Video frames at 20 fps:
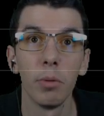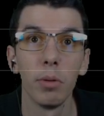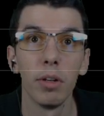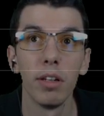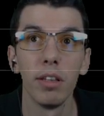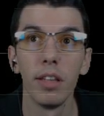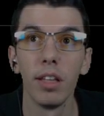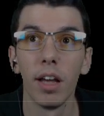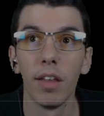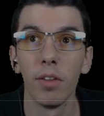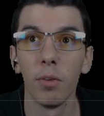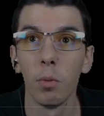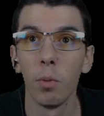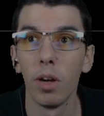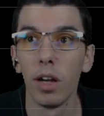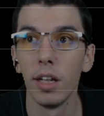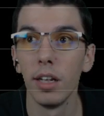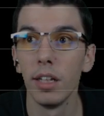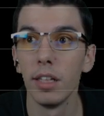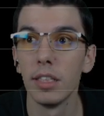or the other
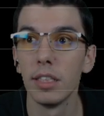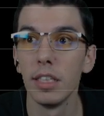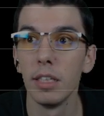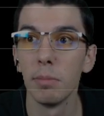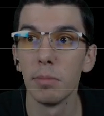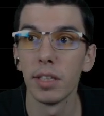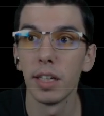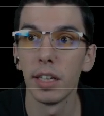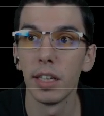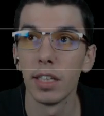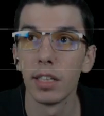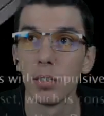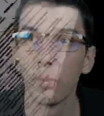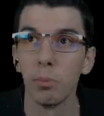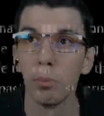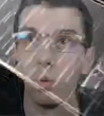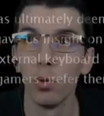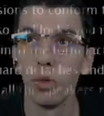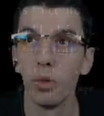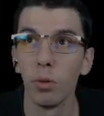one, it seems like it's a
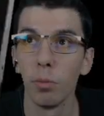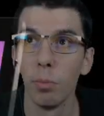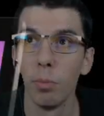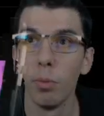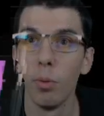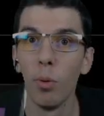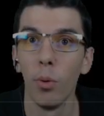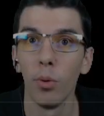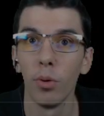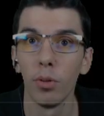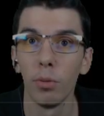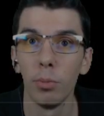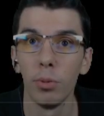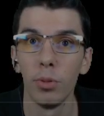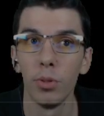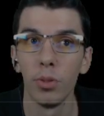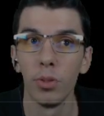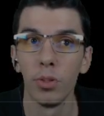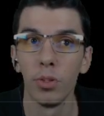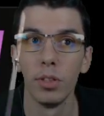more
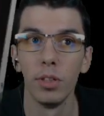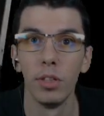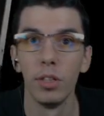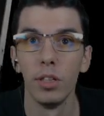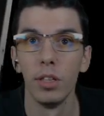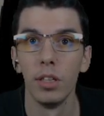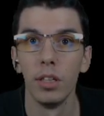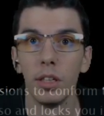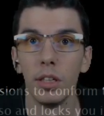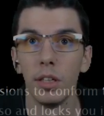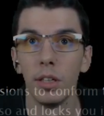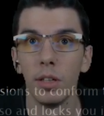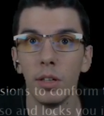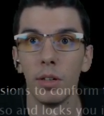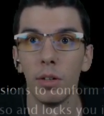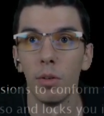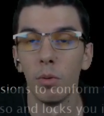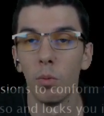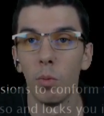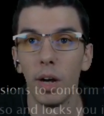portable
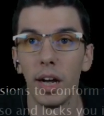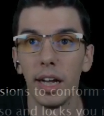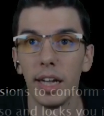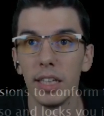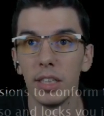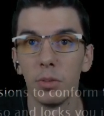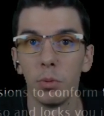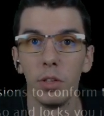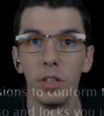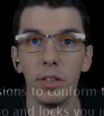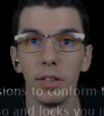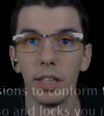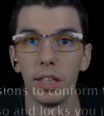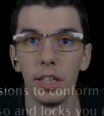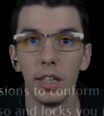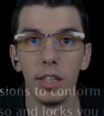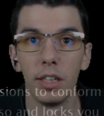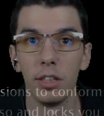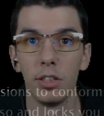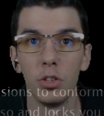wise where you
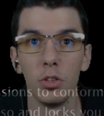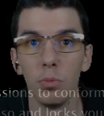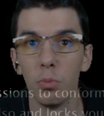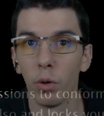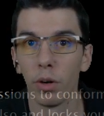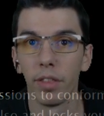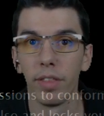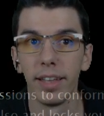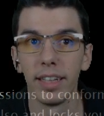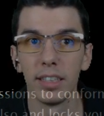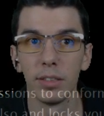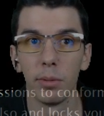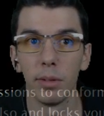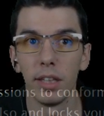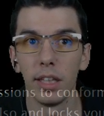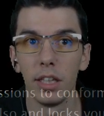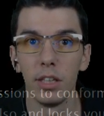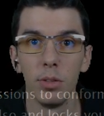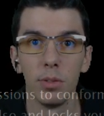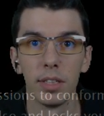can do more things with
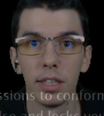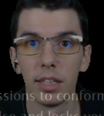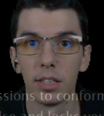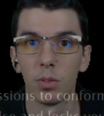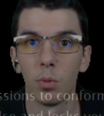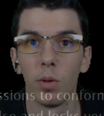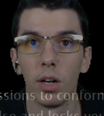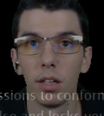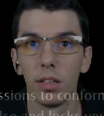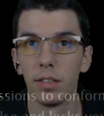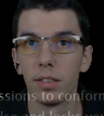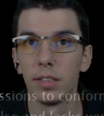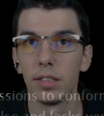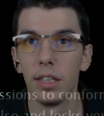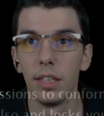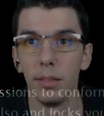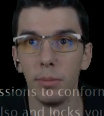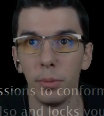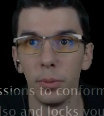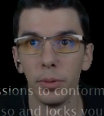it, use it as a wireless
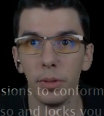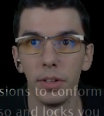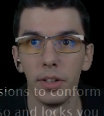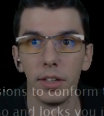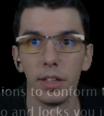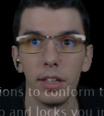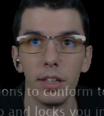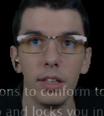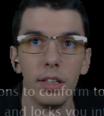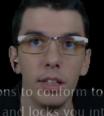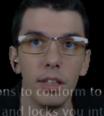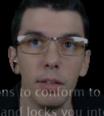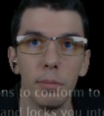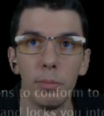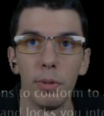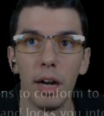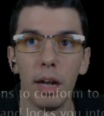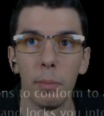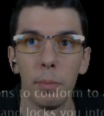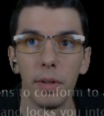keyboard,
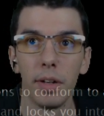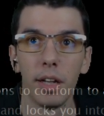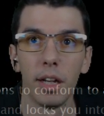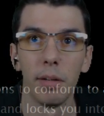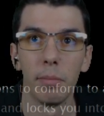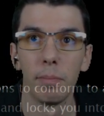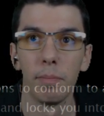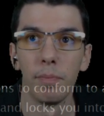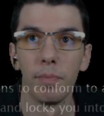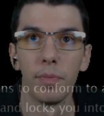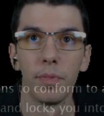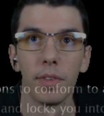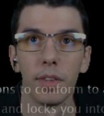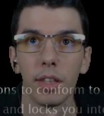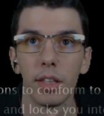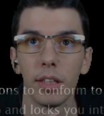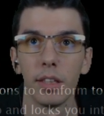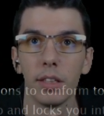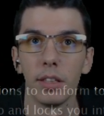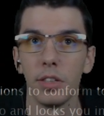prop it up,
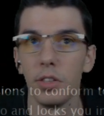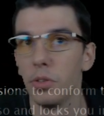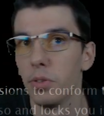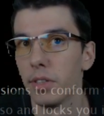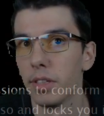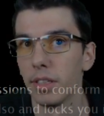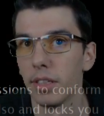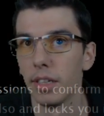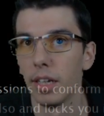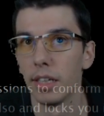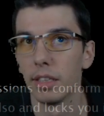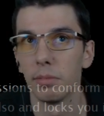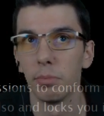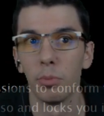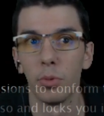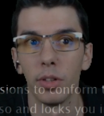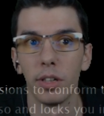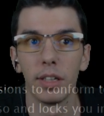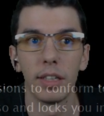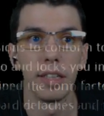use it as
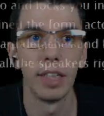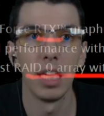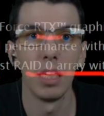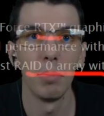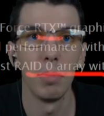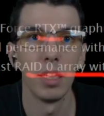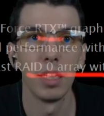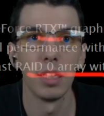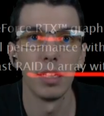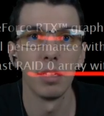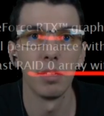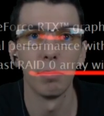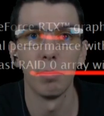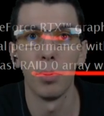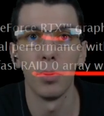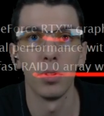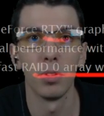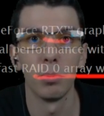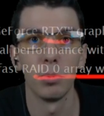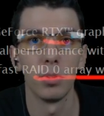more gaming
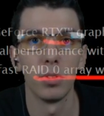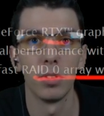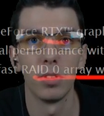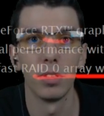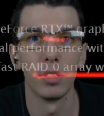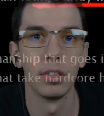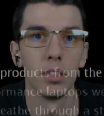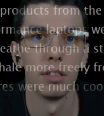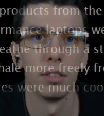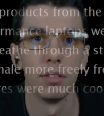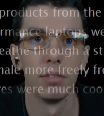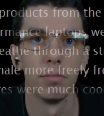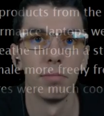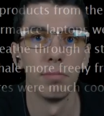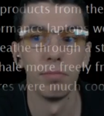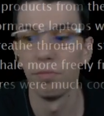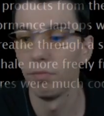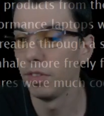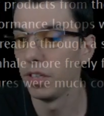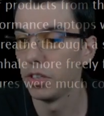portable
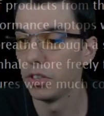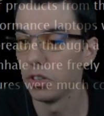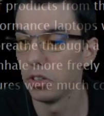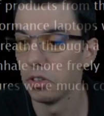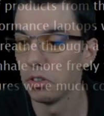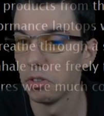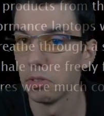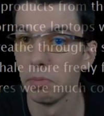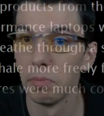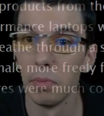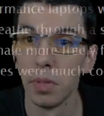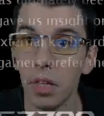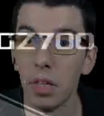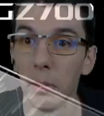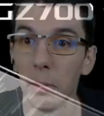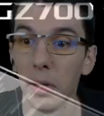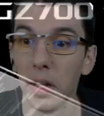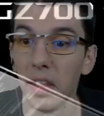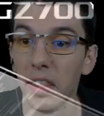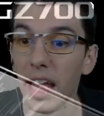features.
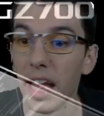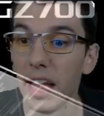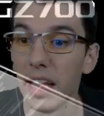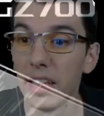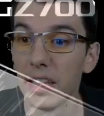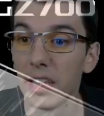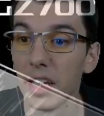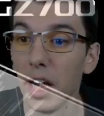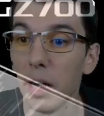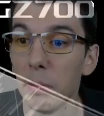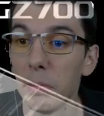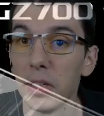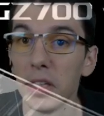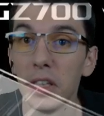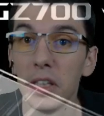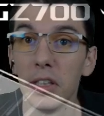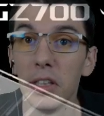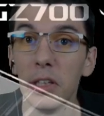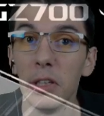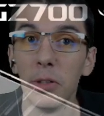But that is up to
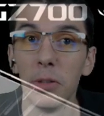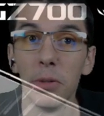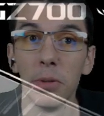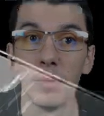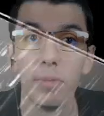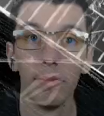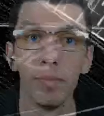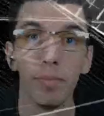you,